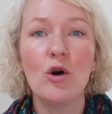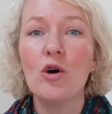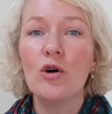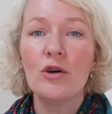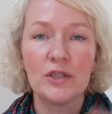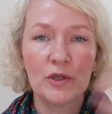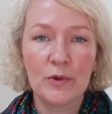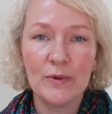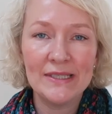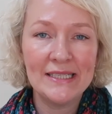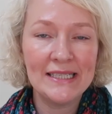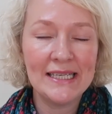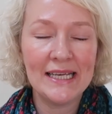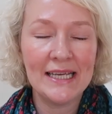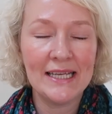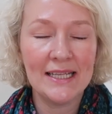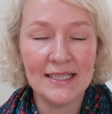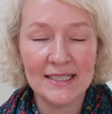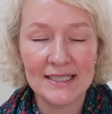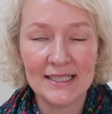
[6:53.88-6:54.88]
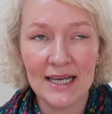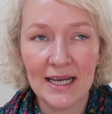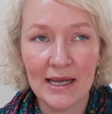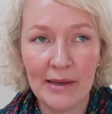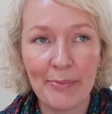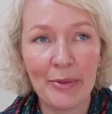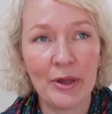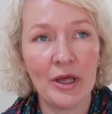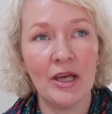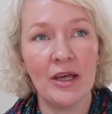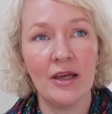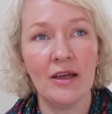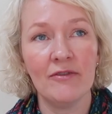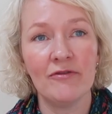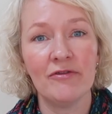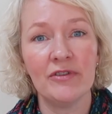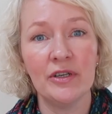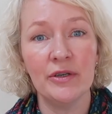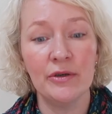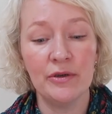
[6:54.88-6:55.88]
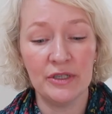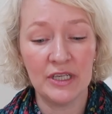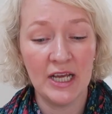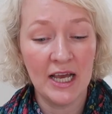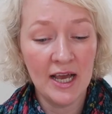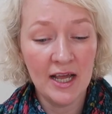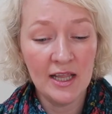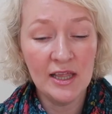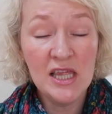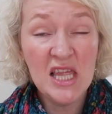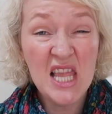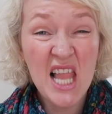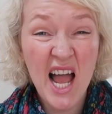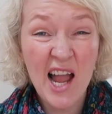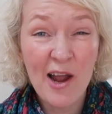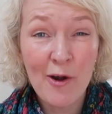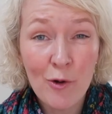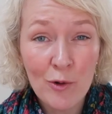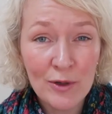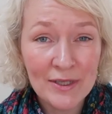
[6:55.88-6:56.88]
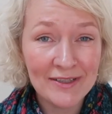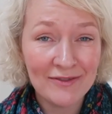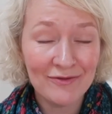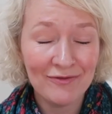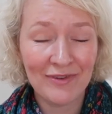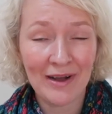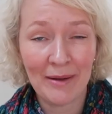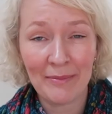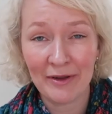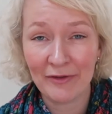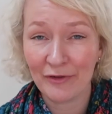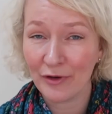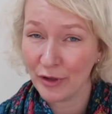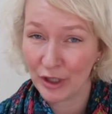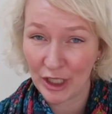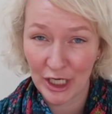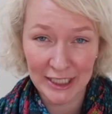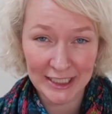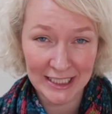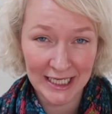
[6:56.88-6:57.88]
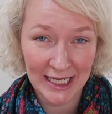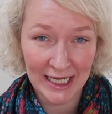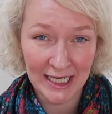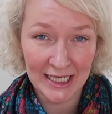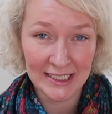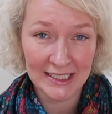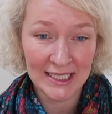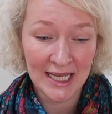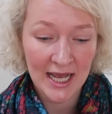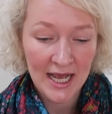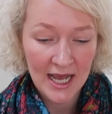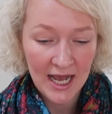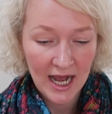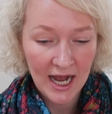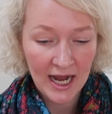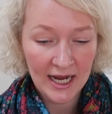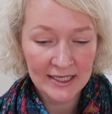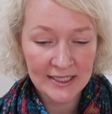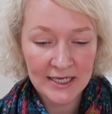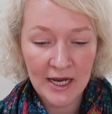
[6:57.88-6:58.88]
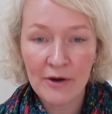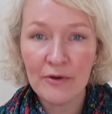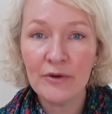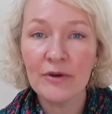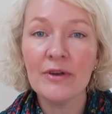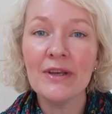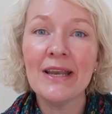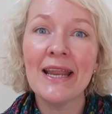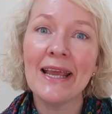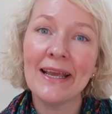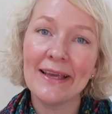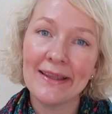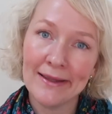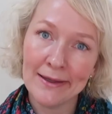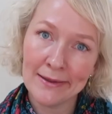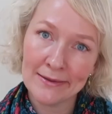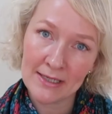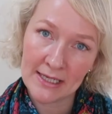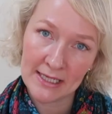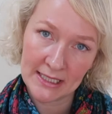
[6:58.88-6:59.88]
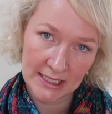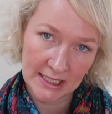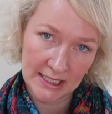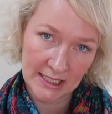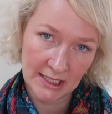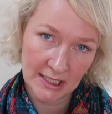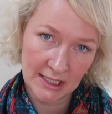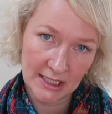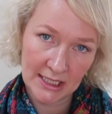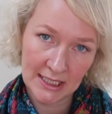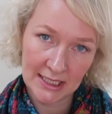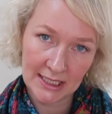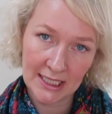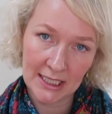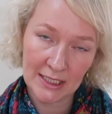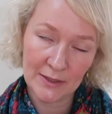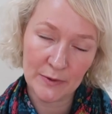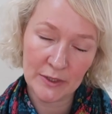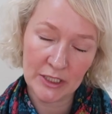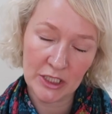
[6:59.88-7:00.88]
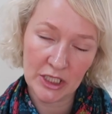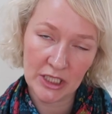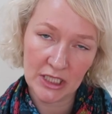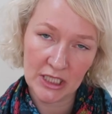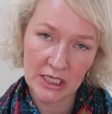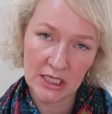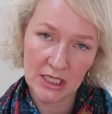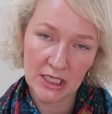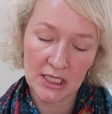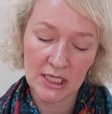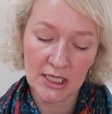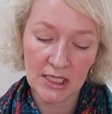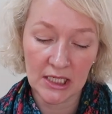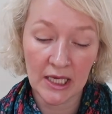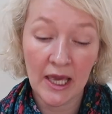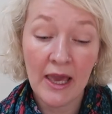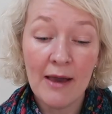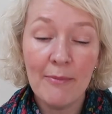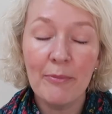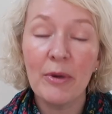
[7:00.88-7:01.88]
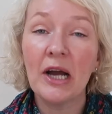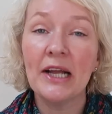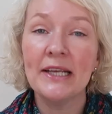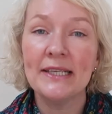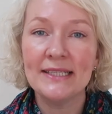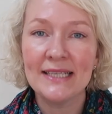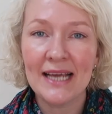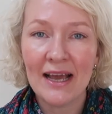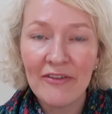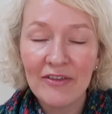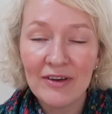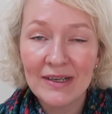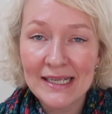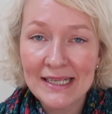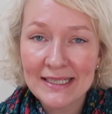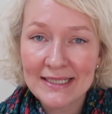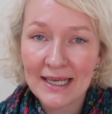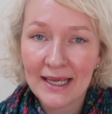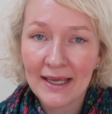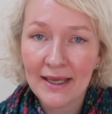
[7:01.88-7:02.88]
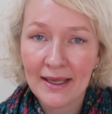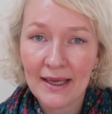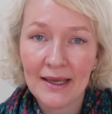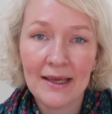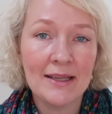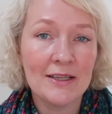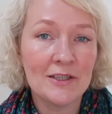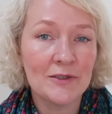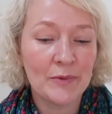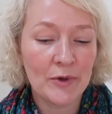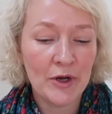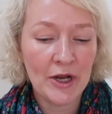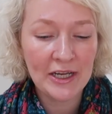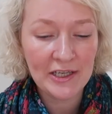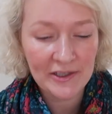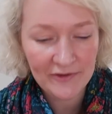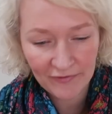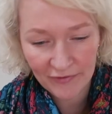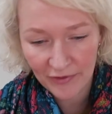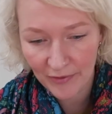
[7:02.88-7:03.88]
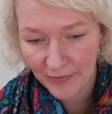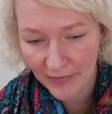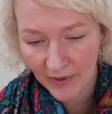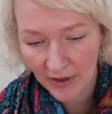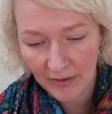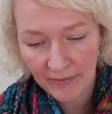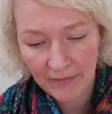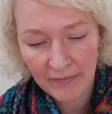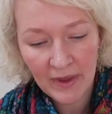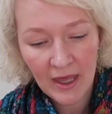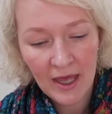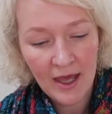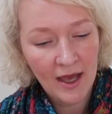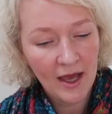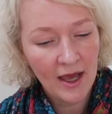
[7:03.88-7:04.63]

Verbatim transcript: haute cuisine type uh, food. Loads of family food ideas. I don't nick these ideas in case that's what you're thinking, but I definitely take inspiration from them.